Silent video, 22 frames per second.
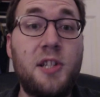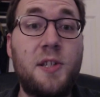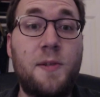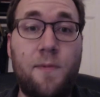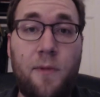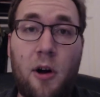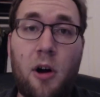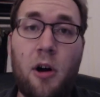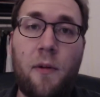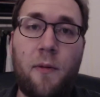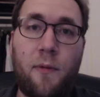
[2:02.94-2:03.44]

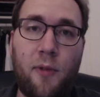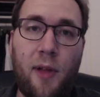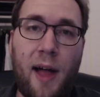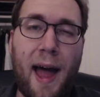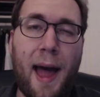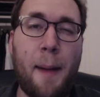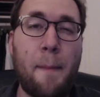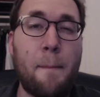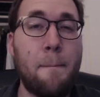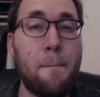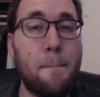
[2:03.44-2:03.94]
fall
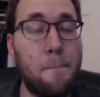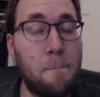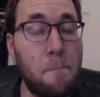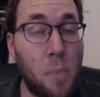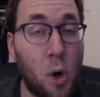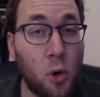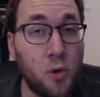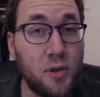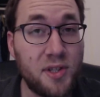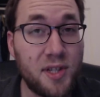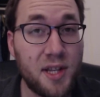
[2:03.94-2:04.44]
flat
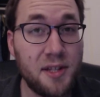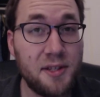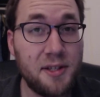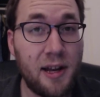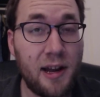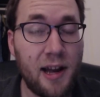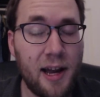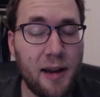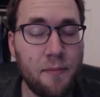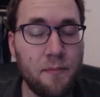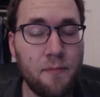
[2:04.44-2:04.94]
most of the
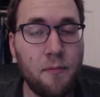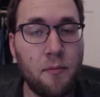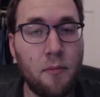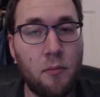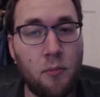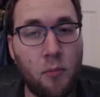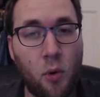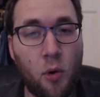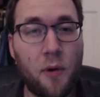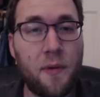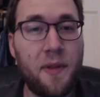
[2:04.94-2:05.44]
time,
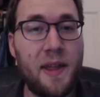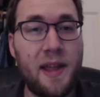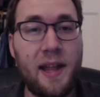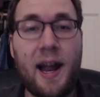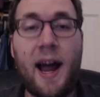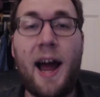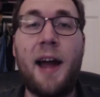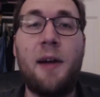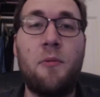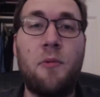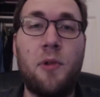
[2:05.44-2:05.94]
more than
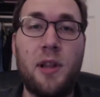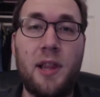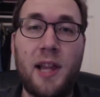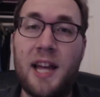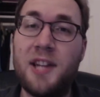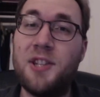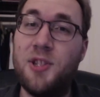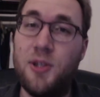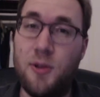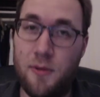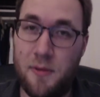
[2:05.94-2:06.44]
I would
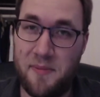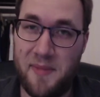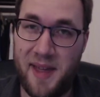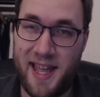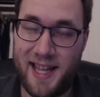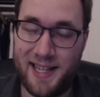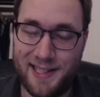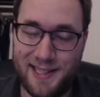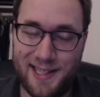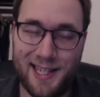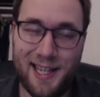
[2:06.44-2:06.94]
like to
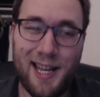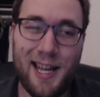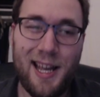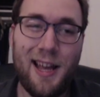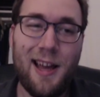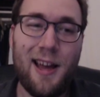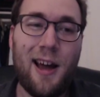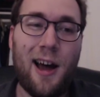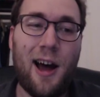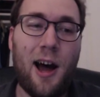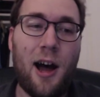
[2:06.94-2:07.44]
admit.
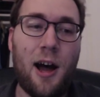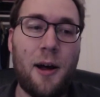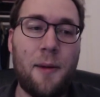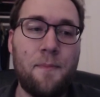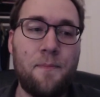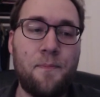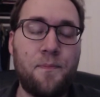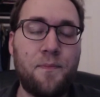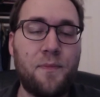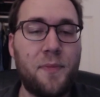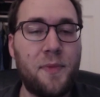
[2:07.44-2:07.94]

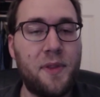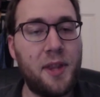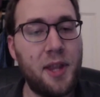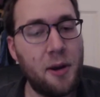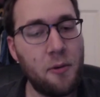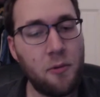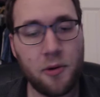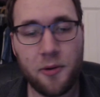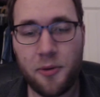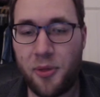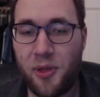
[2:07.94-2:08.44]
There
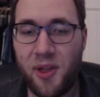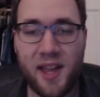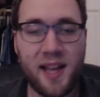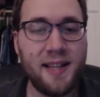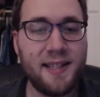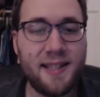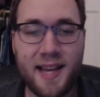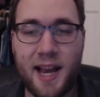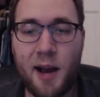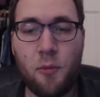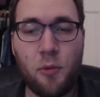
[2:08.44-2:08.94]
were things
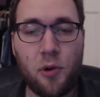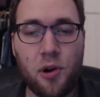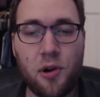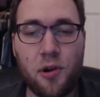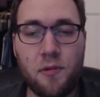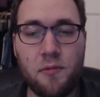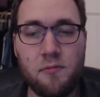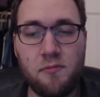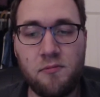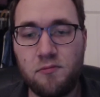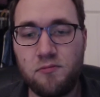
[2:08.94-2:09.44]
that
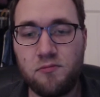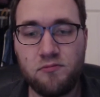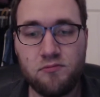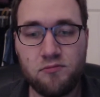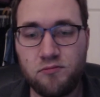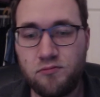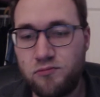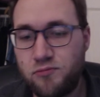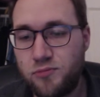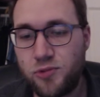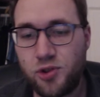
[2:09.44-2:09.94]
were,
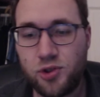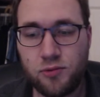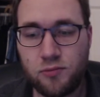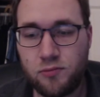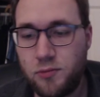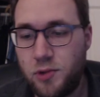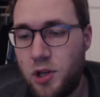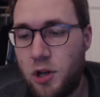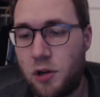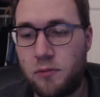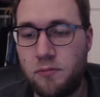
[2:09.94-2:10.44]

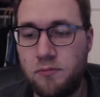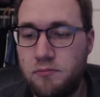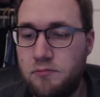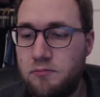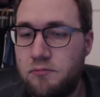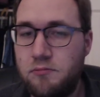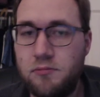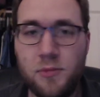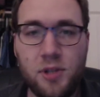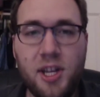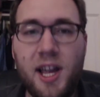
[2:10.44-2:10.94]
you
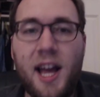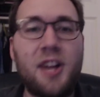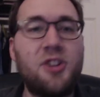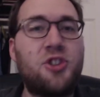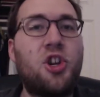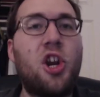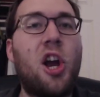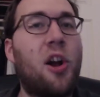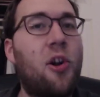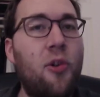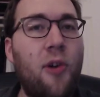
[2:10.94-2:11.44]
got to
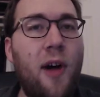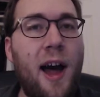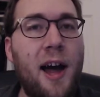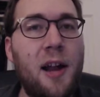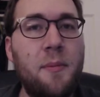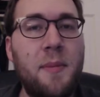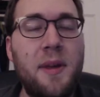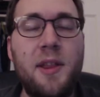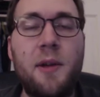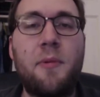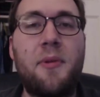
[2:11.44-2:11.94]
chuckle out
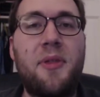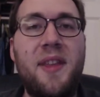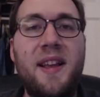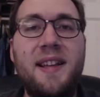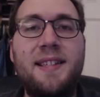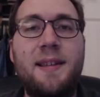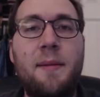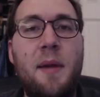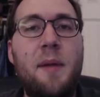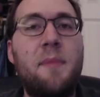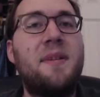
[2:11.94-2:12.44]
of me. There were things
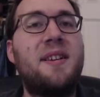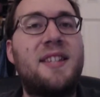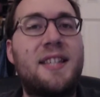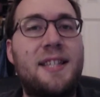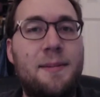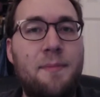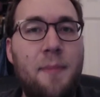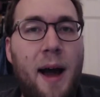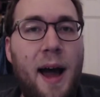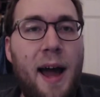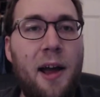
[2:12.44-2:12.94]
that made me
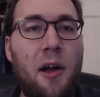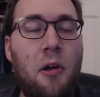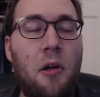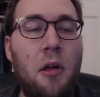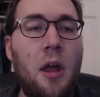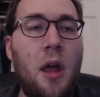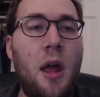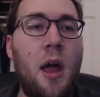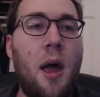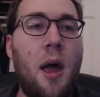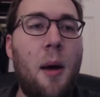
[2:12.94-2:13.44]
smile,
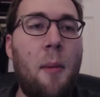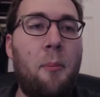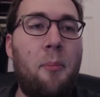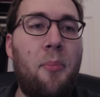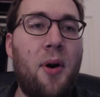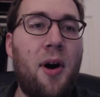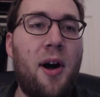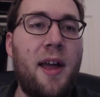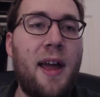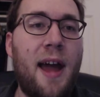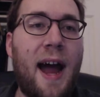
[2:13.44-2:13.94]

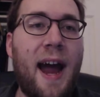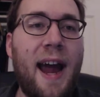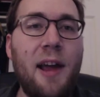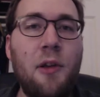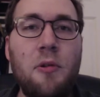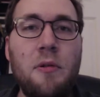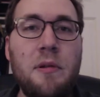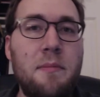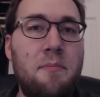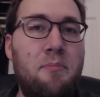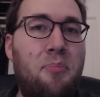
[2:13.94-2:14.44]
but I
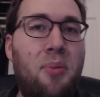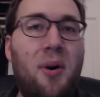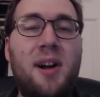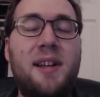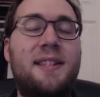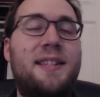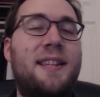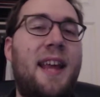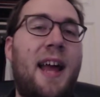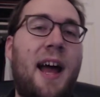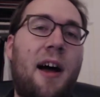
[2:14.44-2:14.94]
only
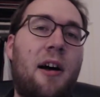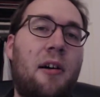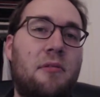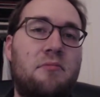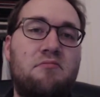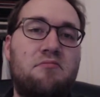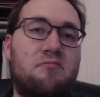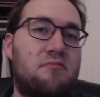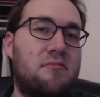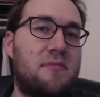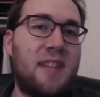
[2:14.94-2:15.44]
busted
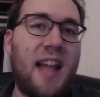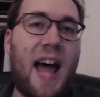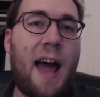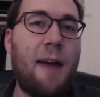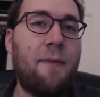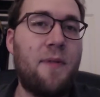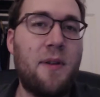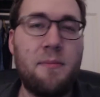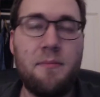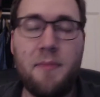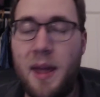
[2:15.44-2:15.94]
out
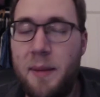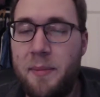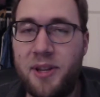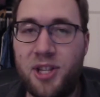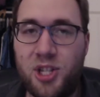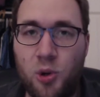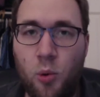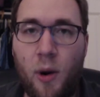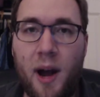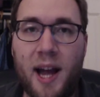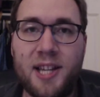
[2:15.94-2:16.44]
laughing maybe
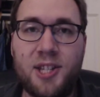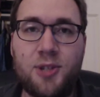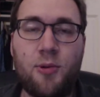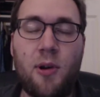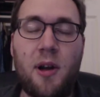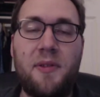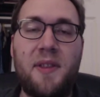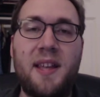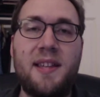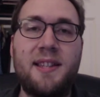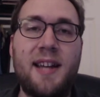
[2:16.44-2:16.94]
twice
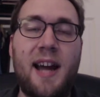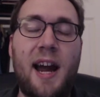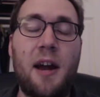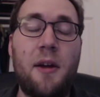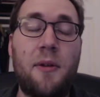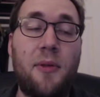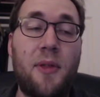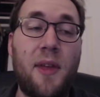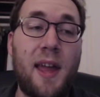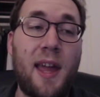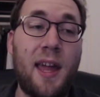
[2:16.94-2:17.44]
throughout the entire
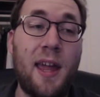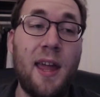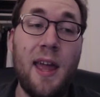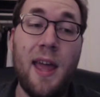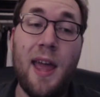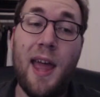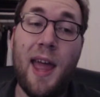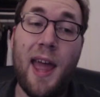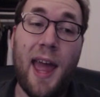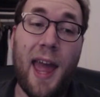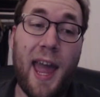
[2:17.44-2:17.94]
thing.
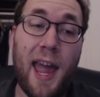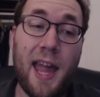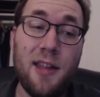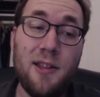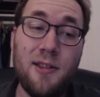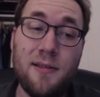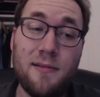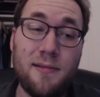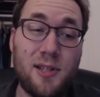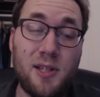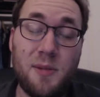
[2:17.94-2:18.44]

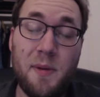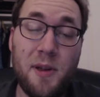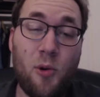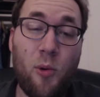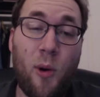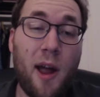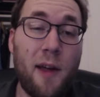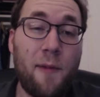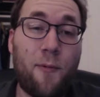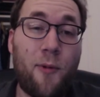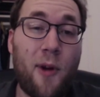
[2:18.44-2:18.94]
And to be
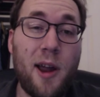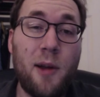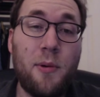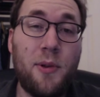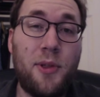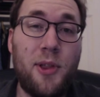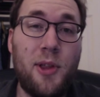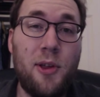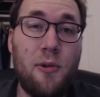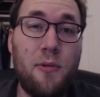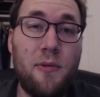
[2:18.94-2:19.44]
quite frank
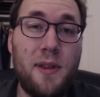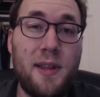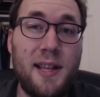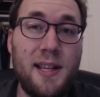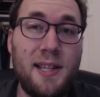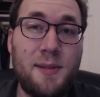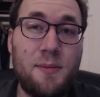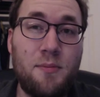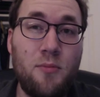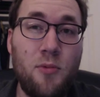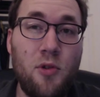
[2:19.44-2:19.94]
with you,
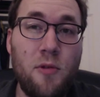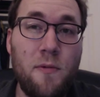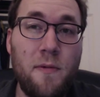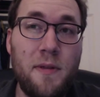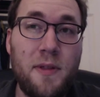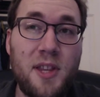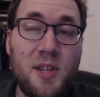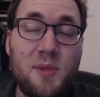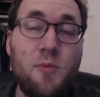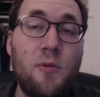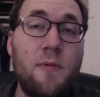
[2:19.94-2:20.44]
this movie
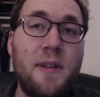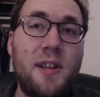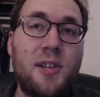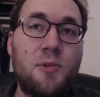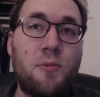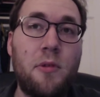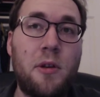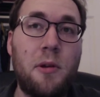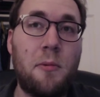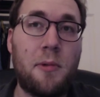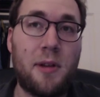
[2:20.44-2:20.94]
doesn't
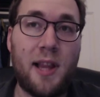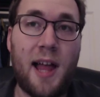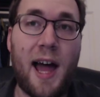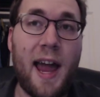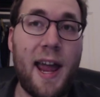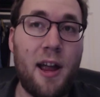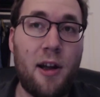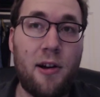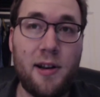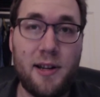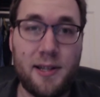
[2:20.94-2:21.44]
really
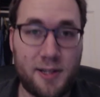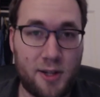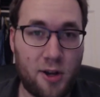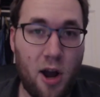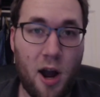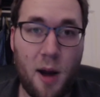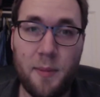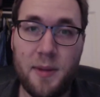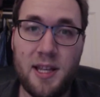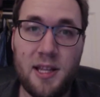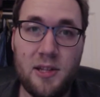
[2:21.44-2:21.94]
rely on its
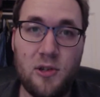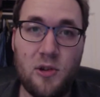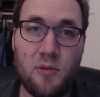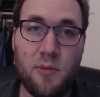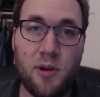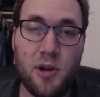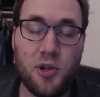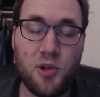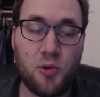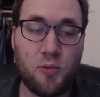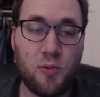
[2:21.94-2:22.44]
comedy too
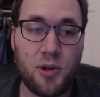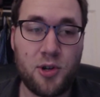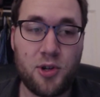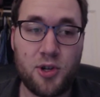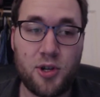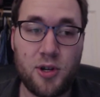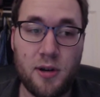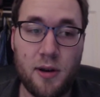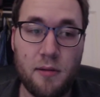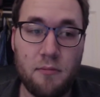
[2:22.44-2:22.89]
much, which